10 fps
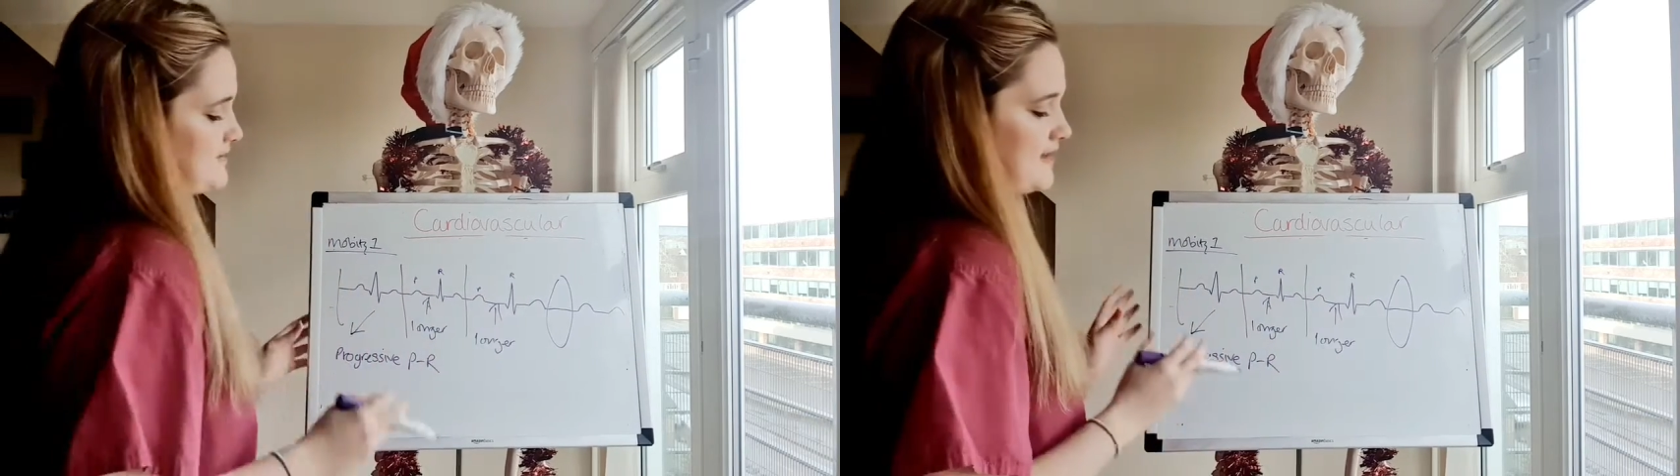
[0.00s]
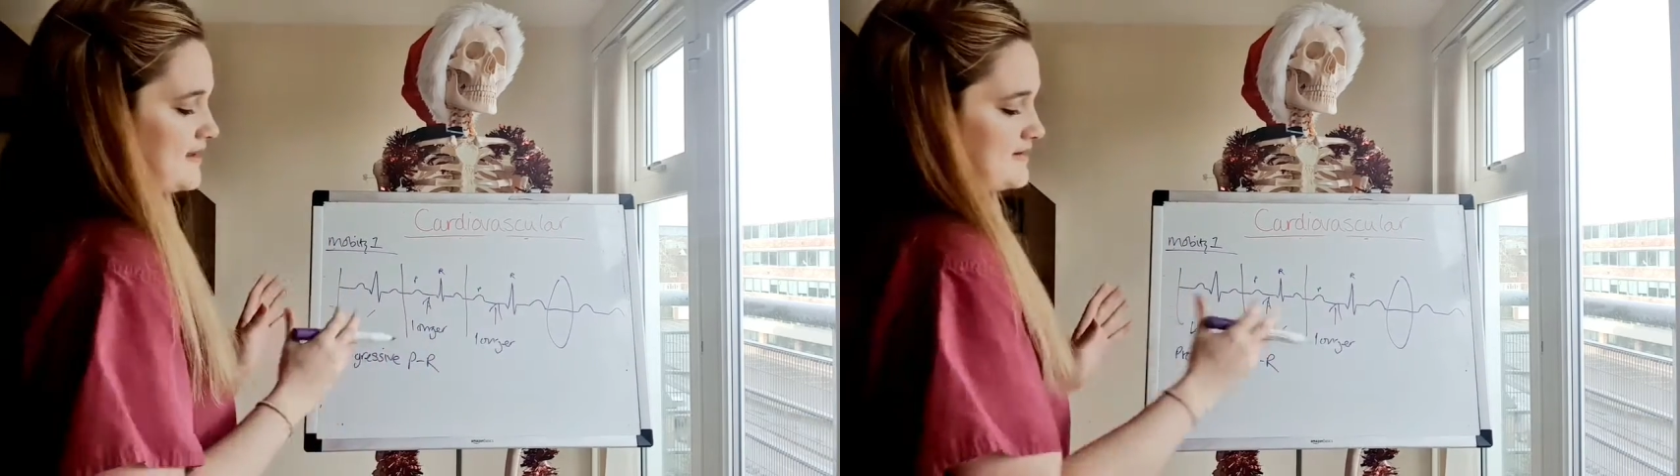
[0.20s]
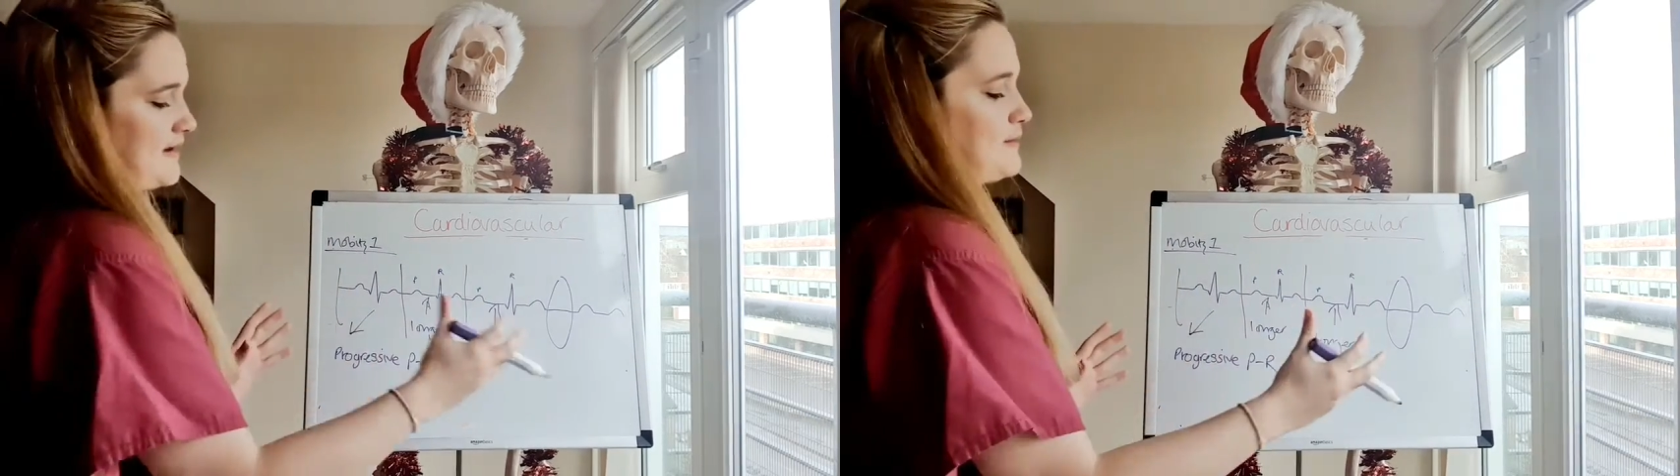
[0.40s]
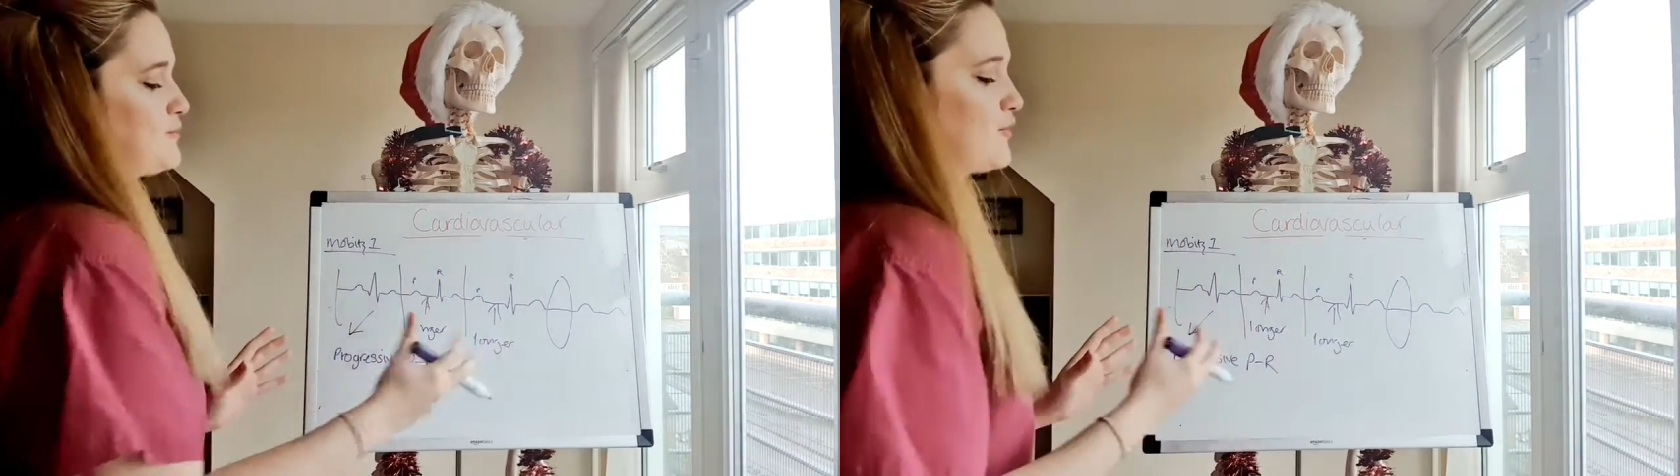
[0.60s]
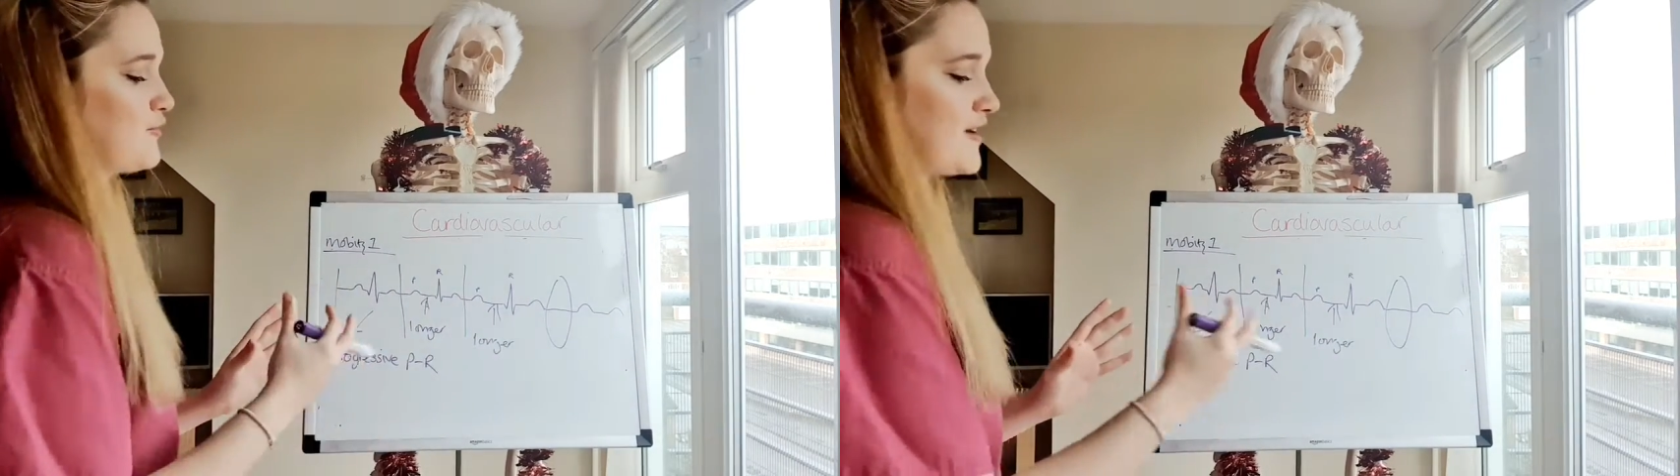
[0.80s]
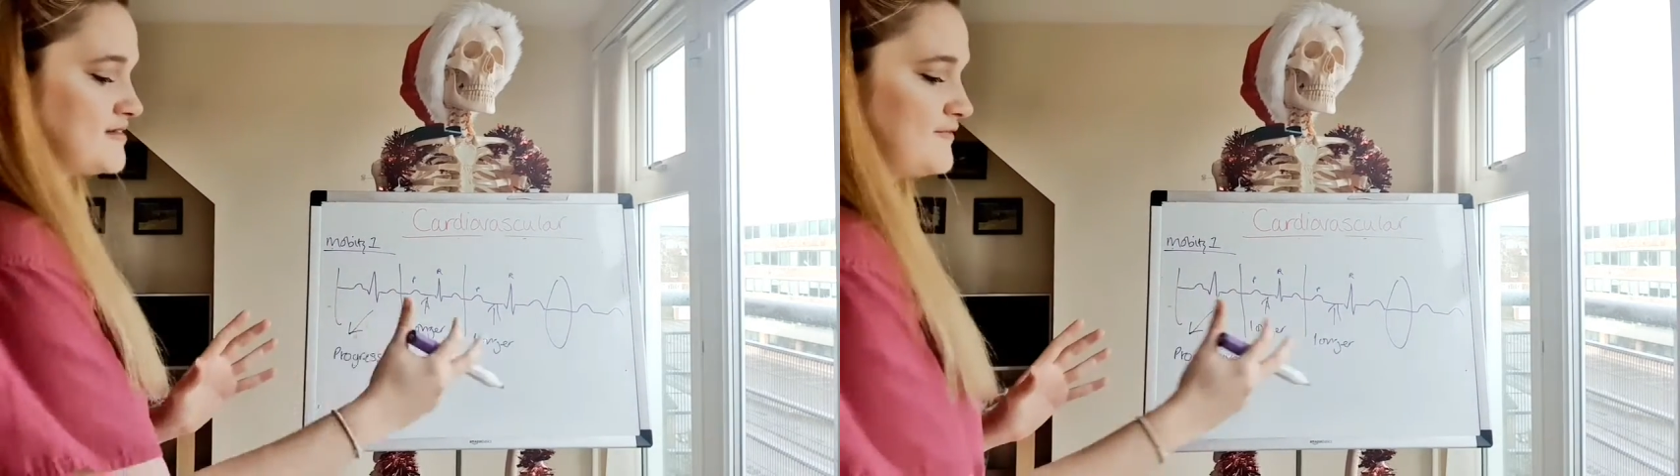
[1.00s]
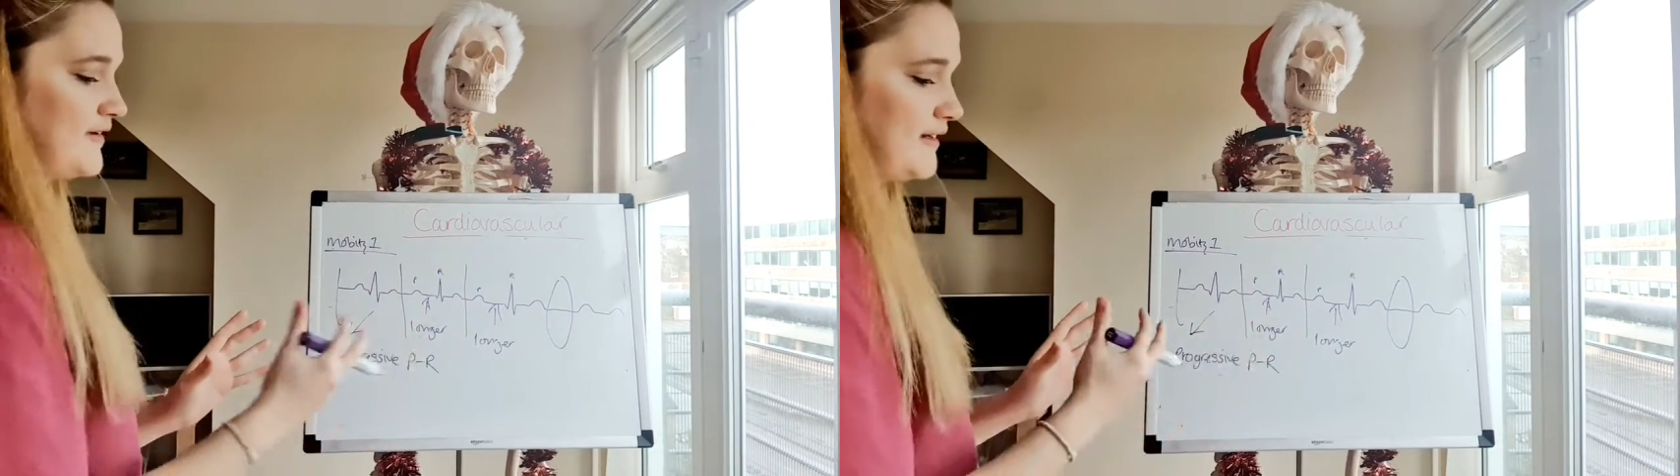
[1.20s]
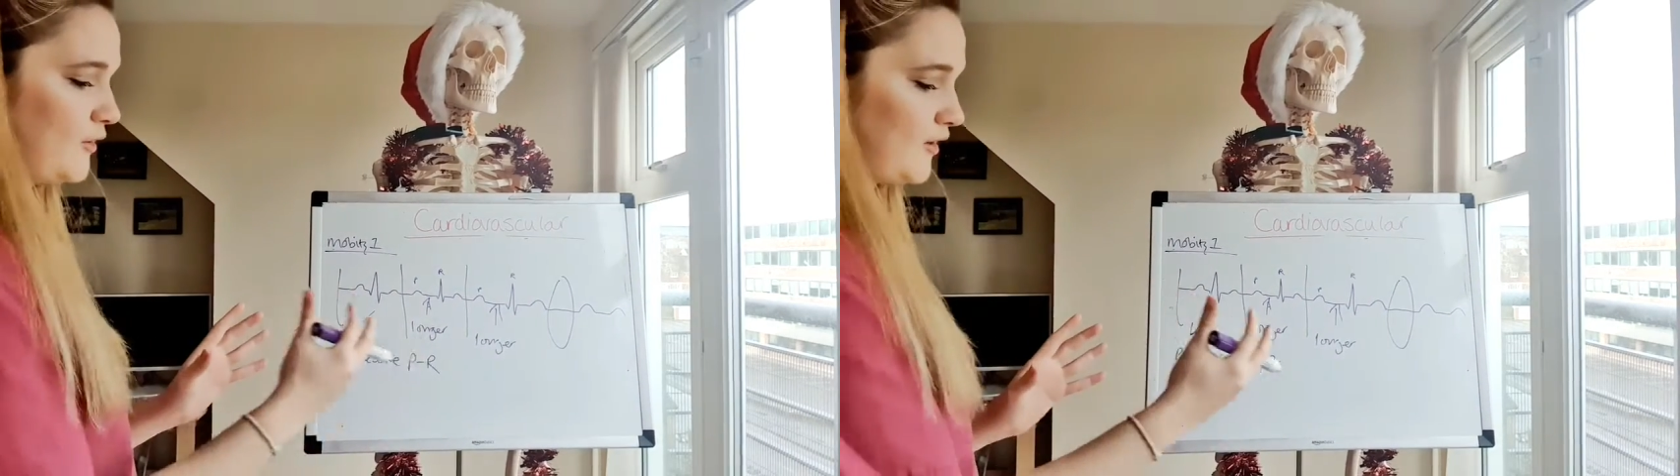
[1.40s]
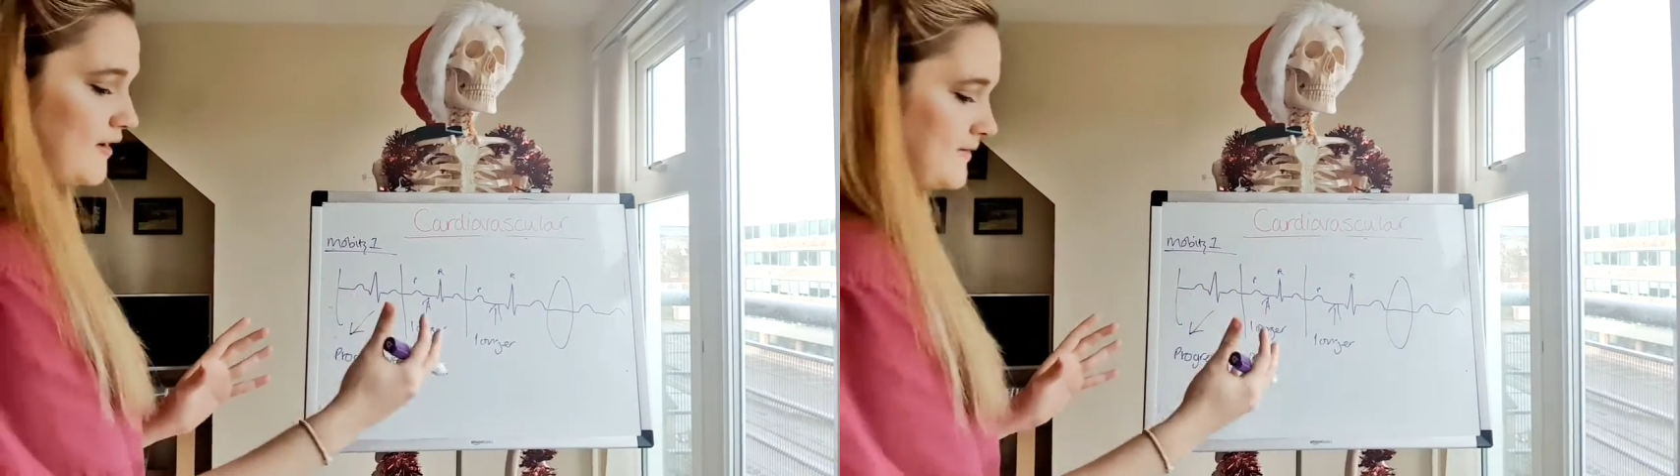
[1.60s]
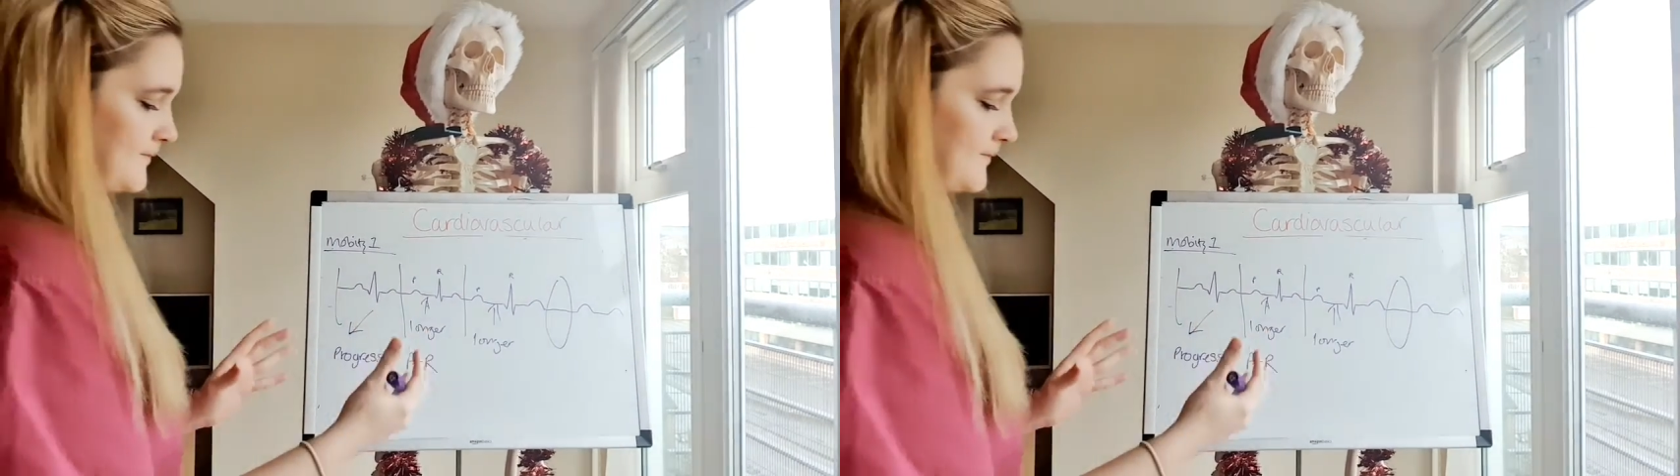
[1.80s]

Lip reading: that's getting progressively longer,